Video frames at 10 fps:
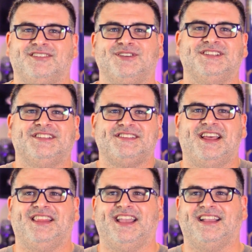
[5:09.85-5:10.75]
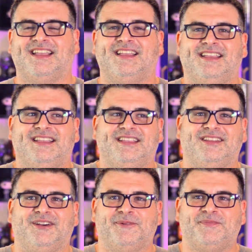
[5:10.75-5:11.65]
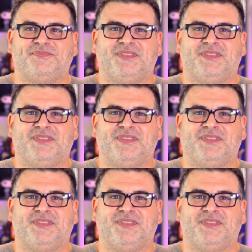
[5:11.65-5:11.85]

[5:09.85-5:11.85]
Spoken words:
as long as it's not like, you know,